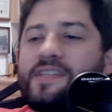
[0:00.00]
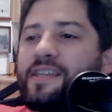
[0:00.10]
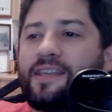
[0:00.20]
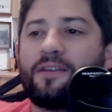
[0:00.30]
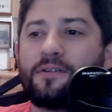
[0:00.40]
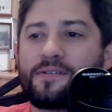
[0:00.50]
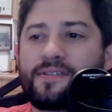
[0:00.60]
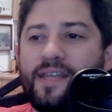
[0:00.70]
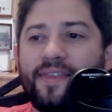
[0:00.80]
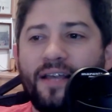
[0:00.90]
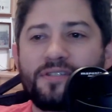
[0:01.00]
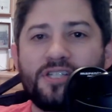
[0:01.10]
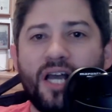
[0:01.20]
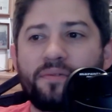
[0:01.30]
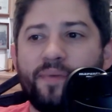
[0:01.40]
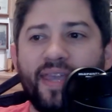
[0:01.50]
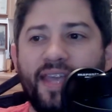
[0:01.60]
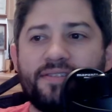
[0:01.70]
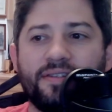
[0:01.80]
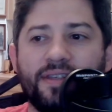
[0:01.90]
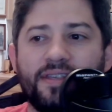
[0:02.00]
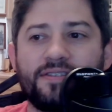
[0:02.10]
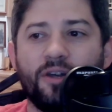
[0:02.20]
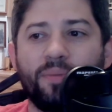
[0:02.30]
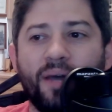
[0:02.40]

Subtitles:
he kills 10,000 jobs by canceling the Keystone